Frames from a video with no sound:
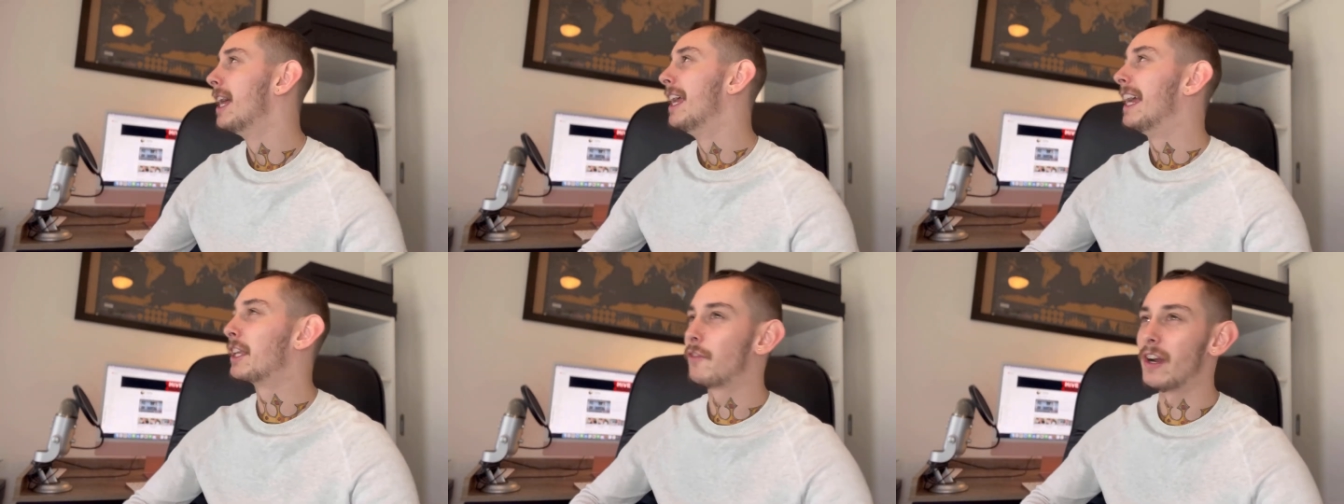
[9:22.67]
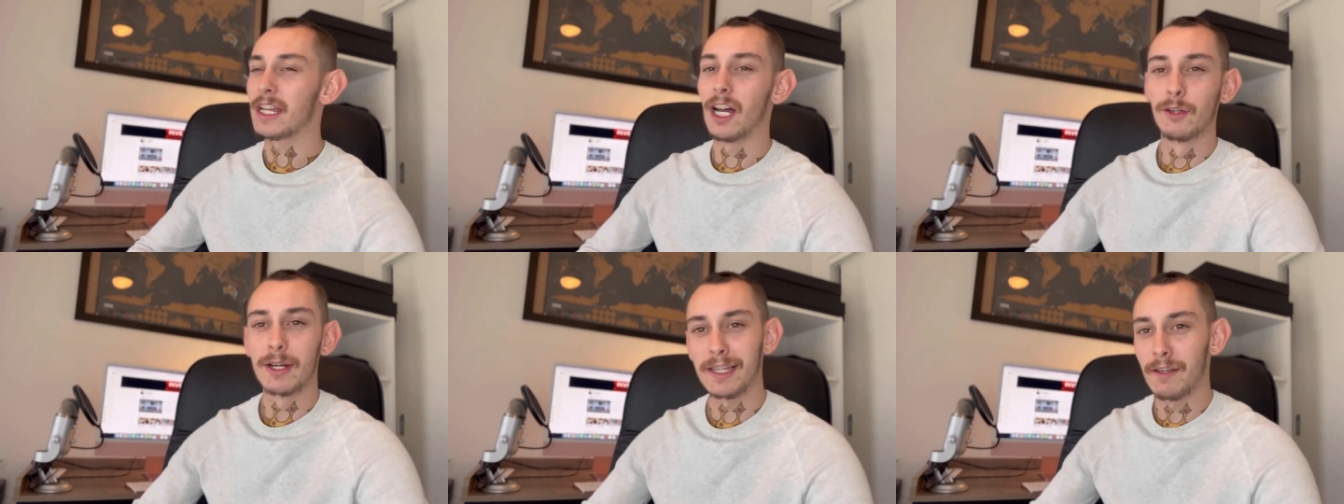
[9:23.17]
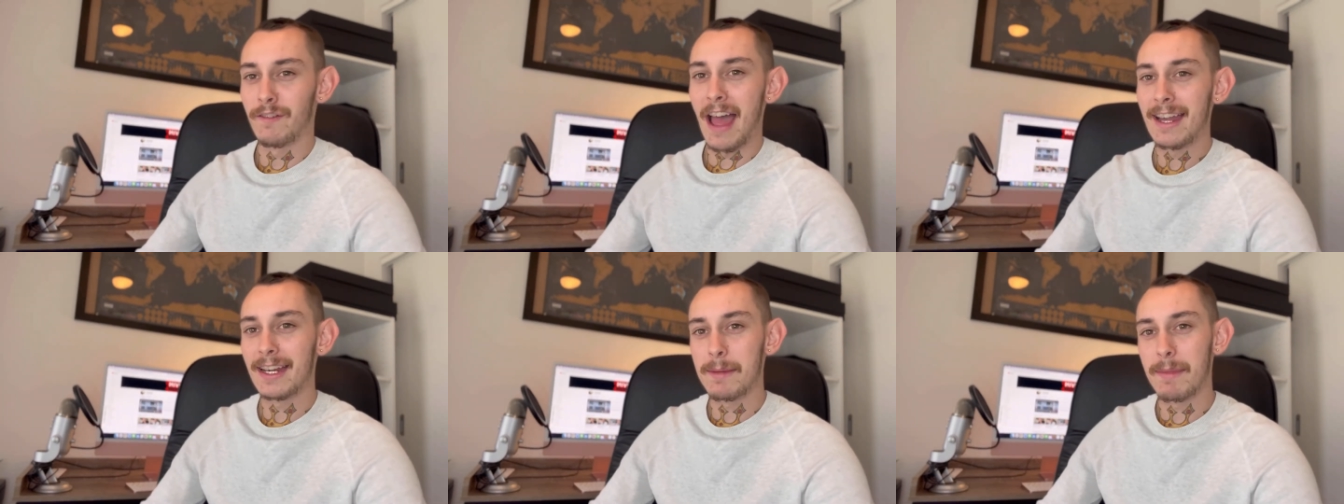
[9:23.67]
It's funny, I look at the
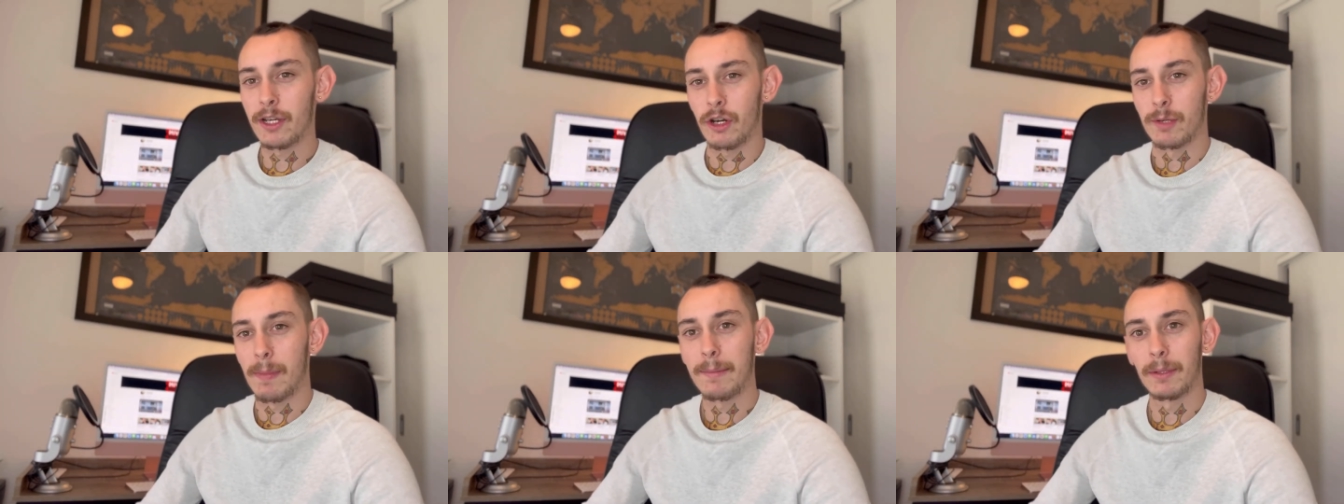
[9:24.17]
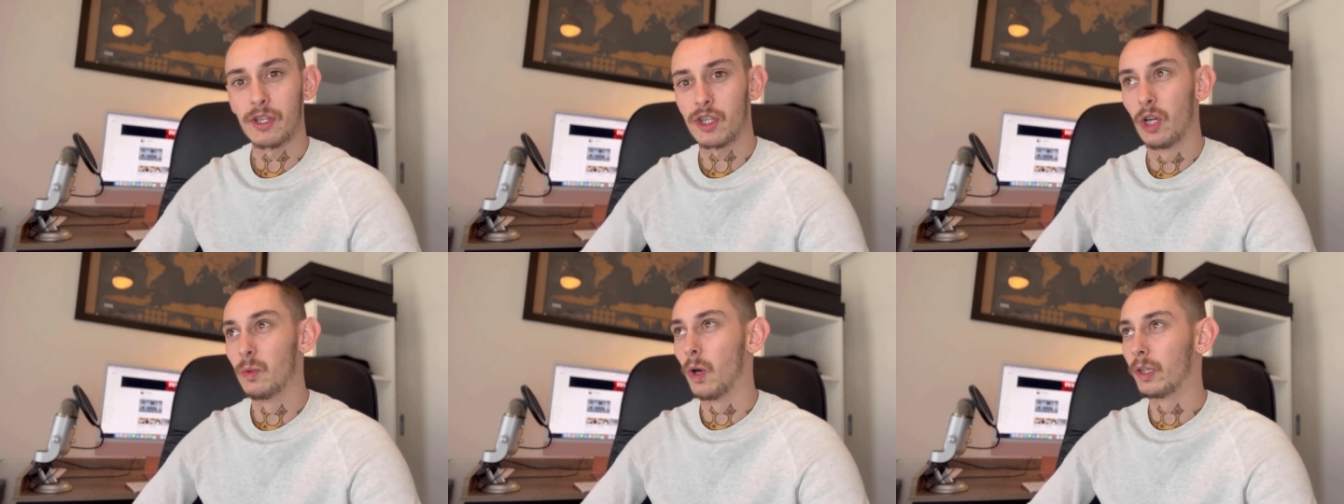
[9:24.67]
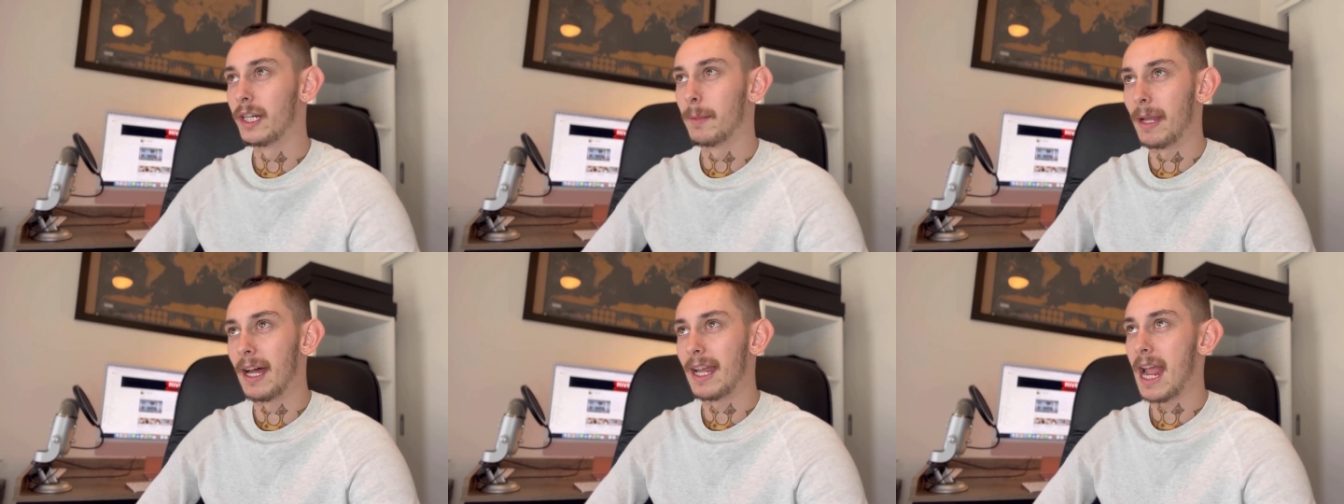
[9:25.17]
vanity metrics. People are so worried
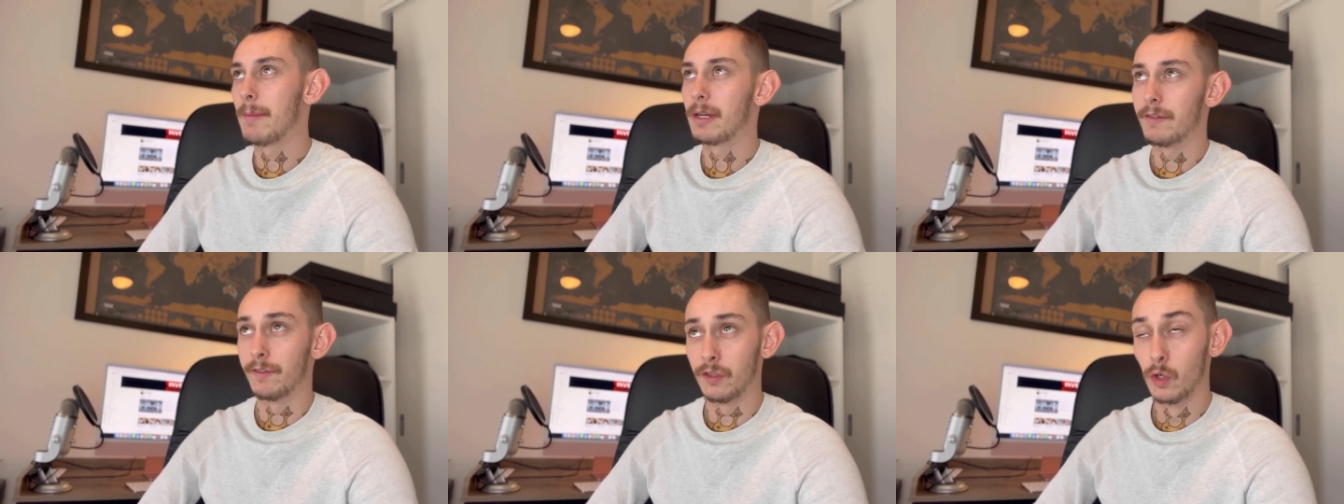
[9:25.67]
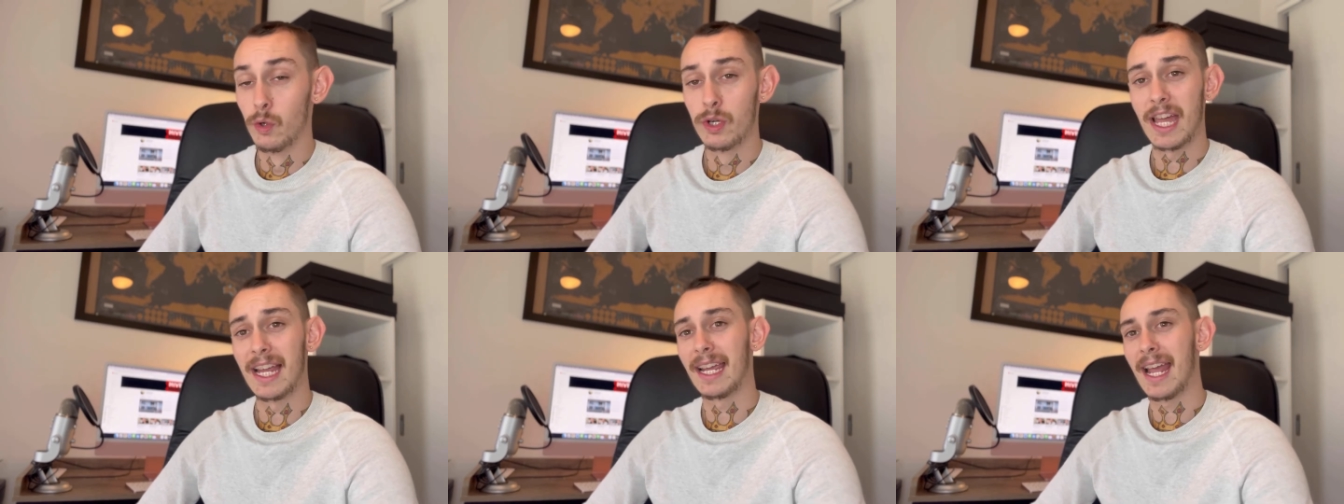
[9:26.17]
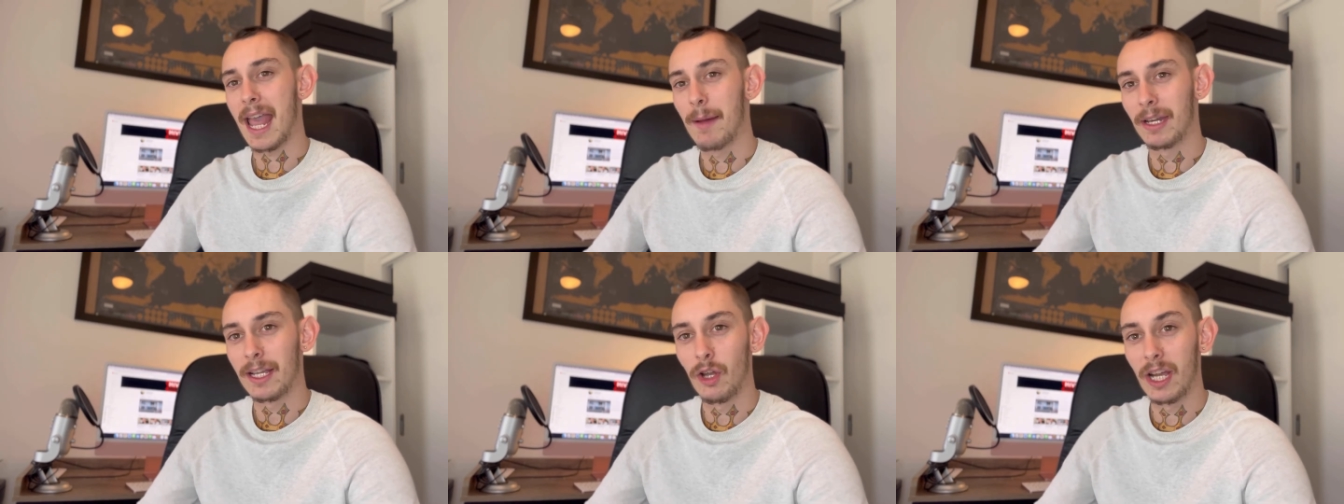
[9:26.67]
about how many views they get, how
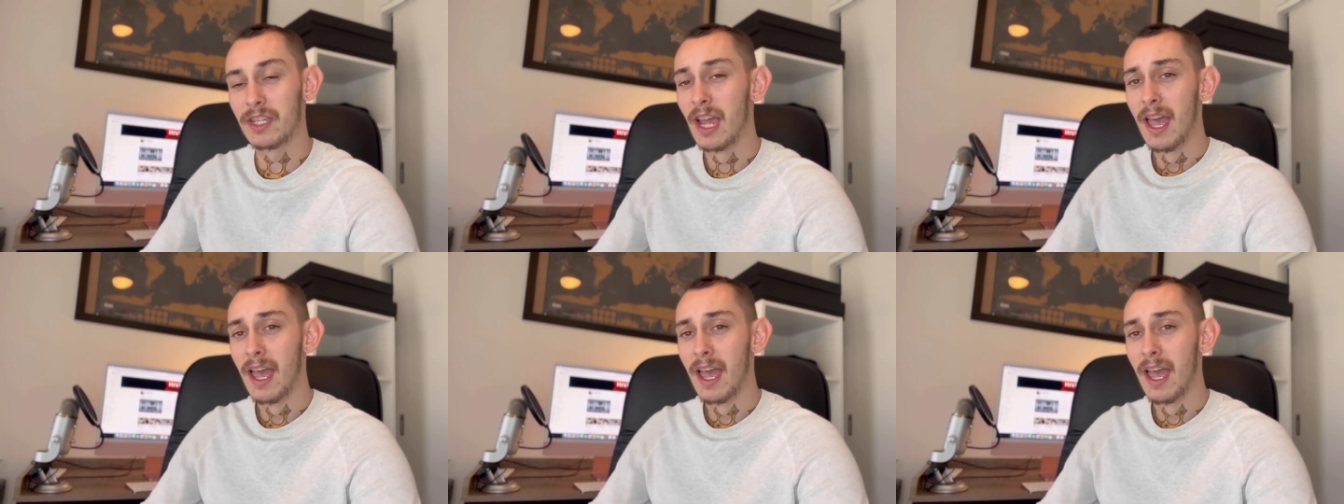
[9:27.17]
many likes.